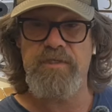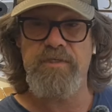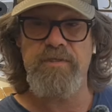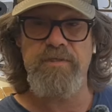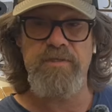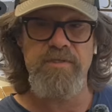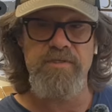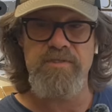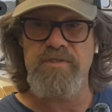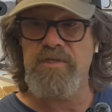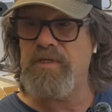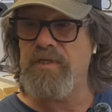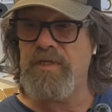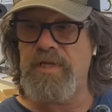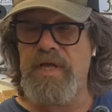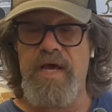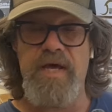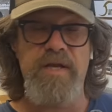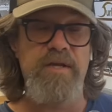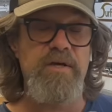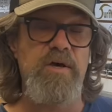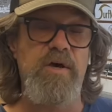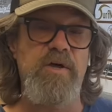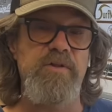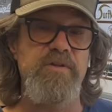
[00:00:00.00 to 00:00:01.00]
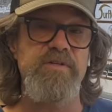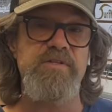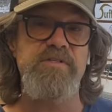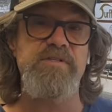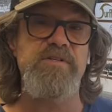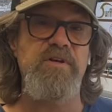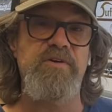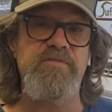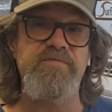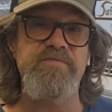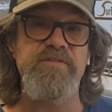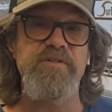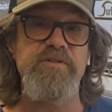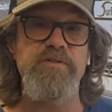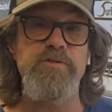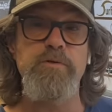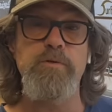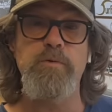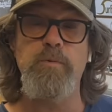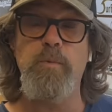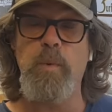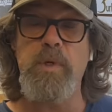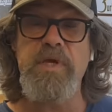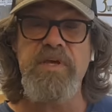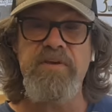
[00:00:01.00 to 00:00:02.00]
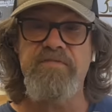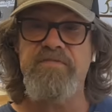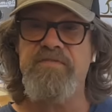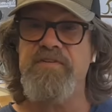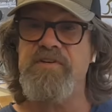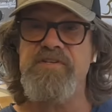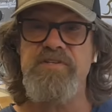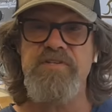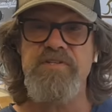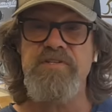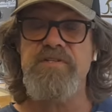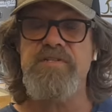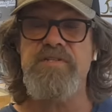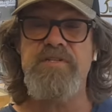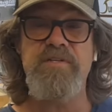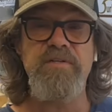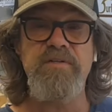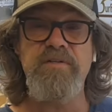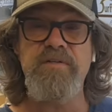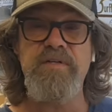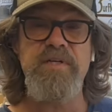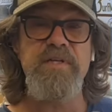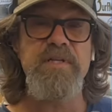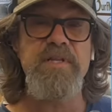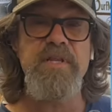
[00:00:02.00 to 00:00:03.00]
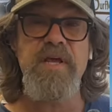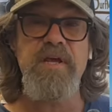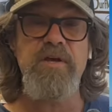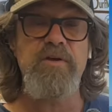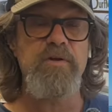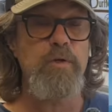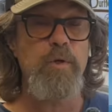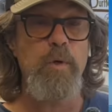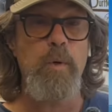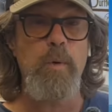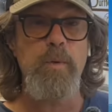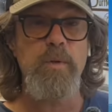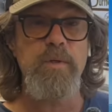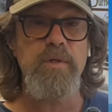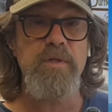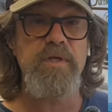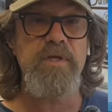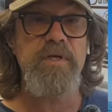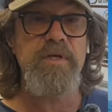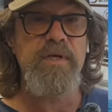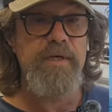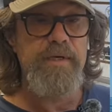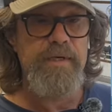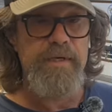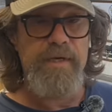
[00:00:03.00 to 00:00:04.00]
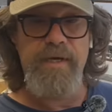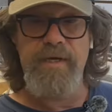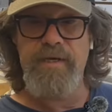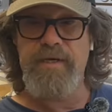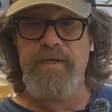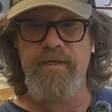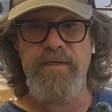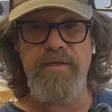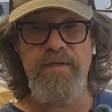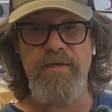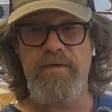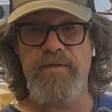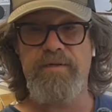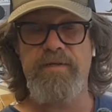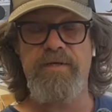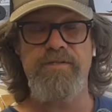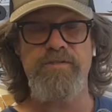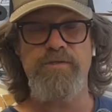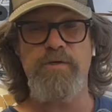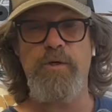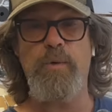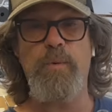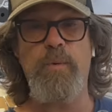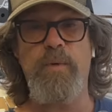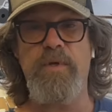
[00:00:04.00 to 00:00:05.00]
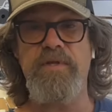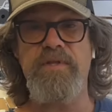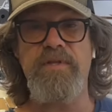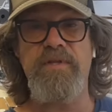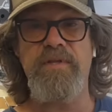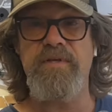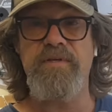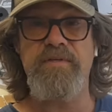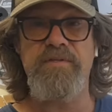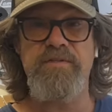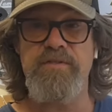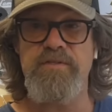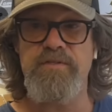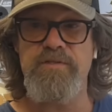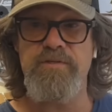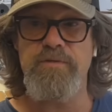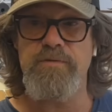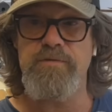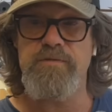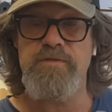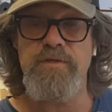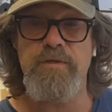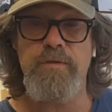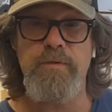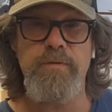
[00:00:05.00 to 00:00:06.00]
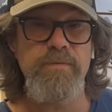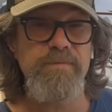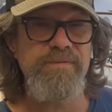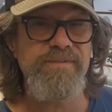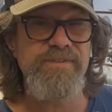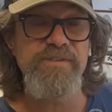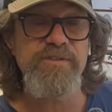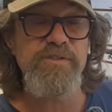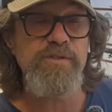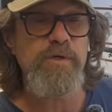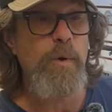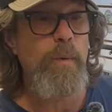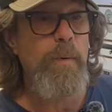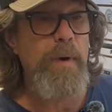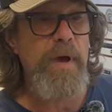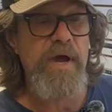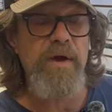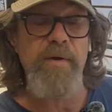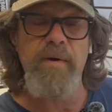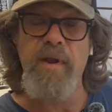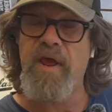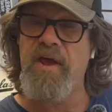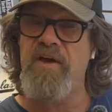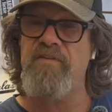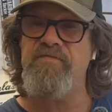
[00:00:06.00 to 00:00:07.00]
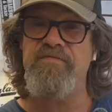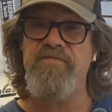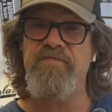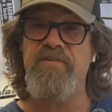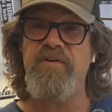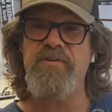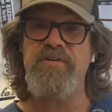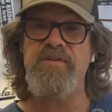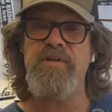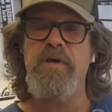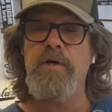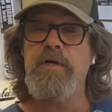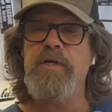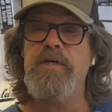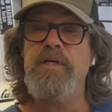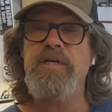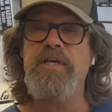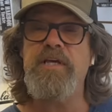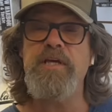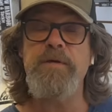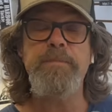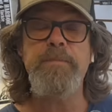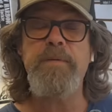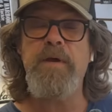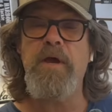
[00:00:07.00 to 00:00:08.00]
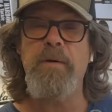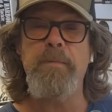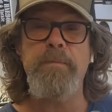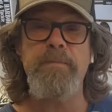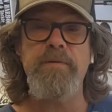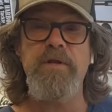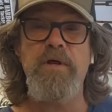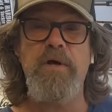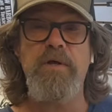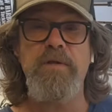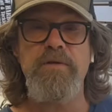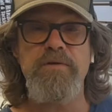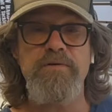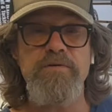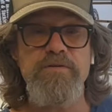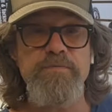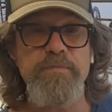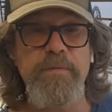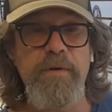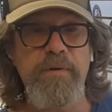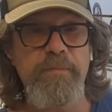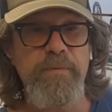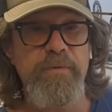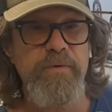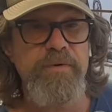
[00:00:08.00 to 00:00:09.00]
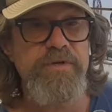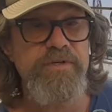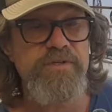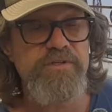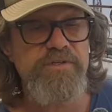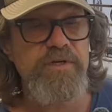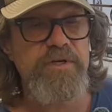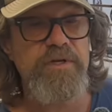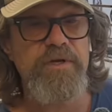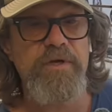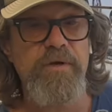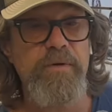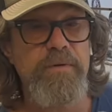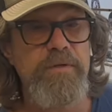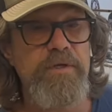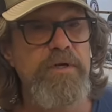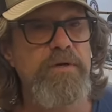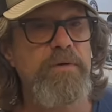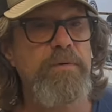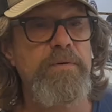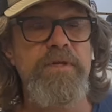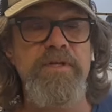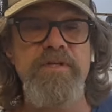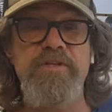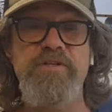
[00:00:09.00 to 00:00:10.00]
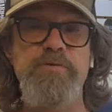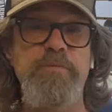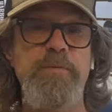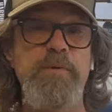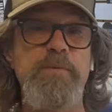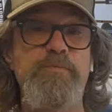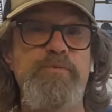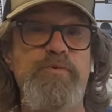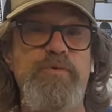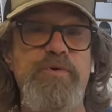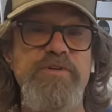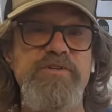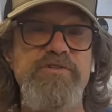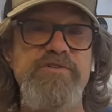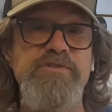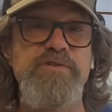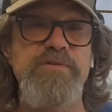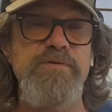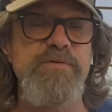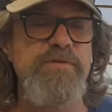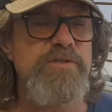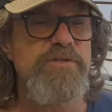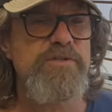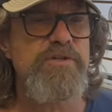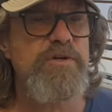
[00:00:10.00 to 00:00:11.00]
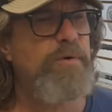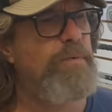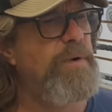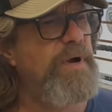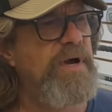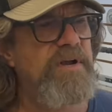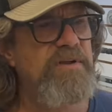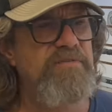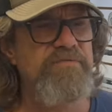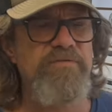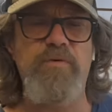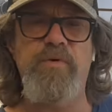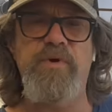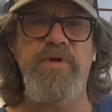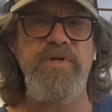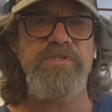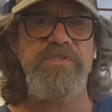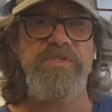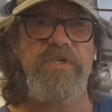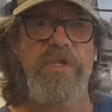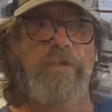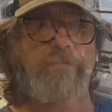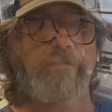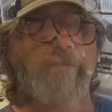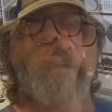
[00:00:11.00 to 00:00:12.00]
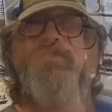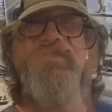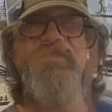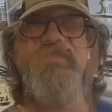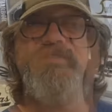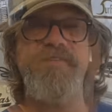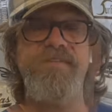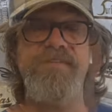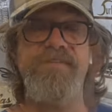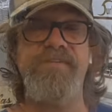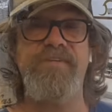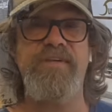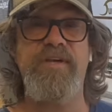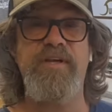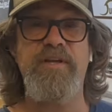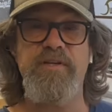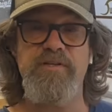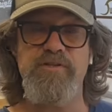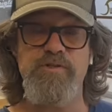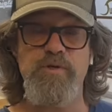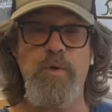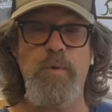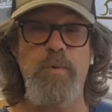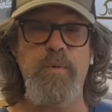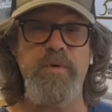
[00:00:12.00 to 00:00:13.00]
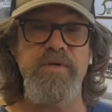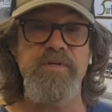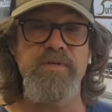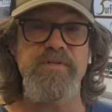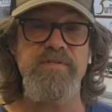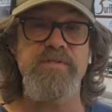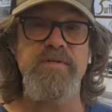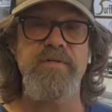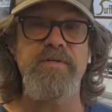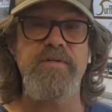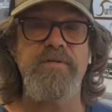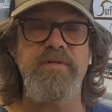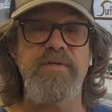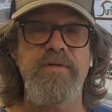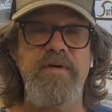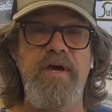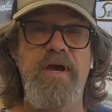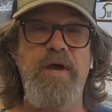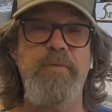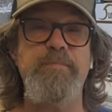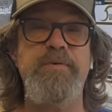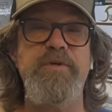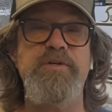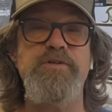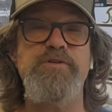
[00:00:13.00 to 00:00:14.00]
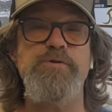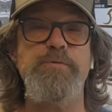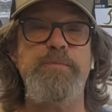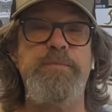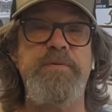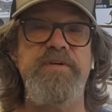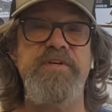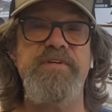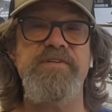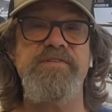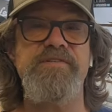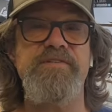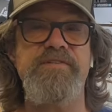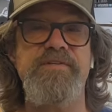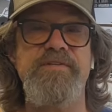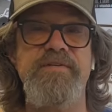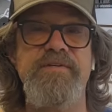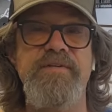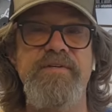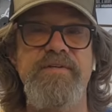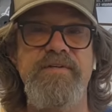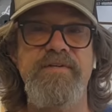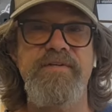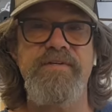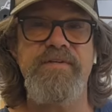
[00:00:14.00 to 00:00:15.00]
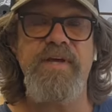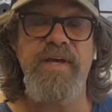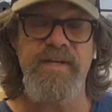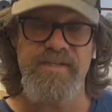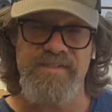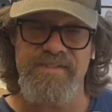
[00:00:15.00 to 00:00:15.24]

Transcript: there's a lot of other stuff to do. Weakfish is still in there locally, and that's a great thing to do. So just go out, have fun, keep coming on those memories. You know, you don't need to be preached to. Just go out, have a great time. And as always, I bid you peace and